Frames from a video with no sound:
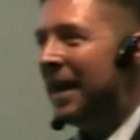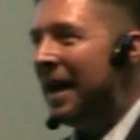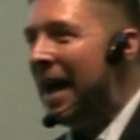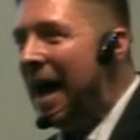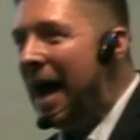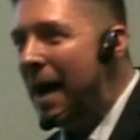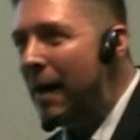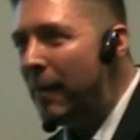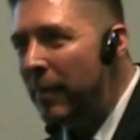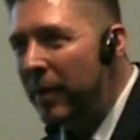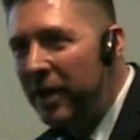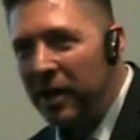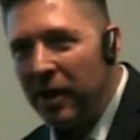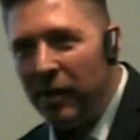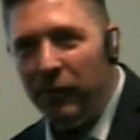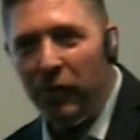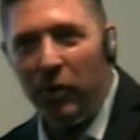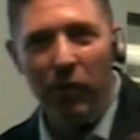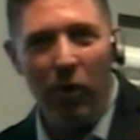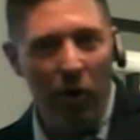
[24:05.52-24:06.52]
how many of
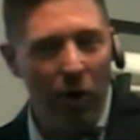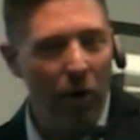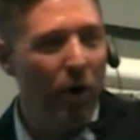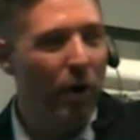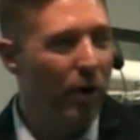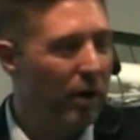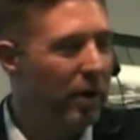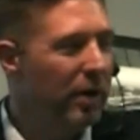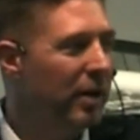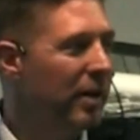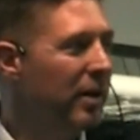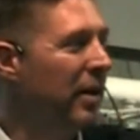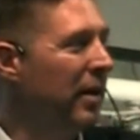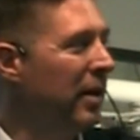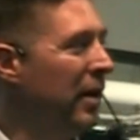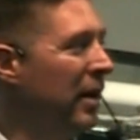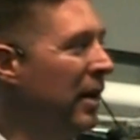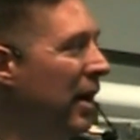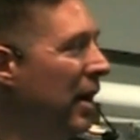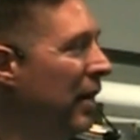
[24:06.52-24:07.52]
you have heard
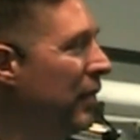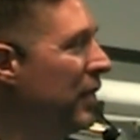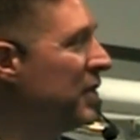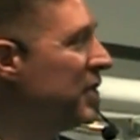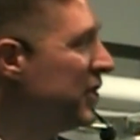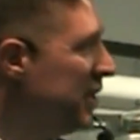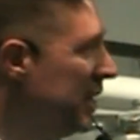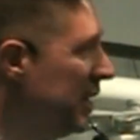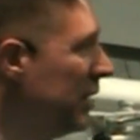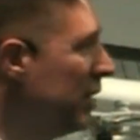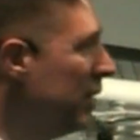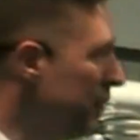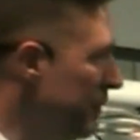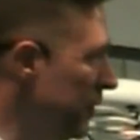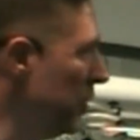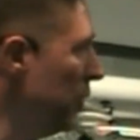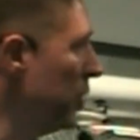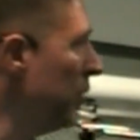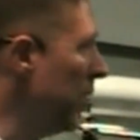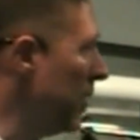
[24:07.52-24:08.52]
of the single
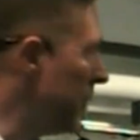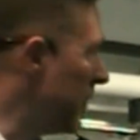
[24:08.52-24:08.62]
view of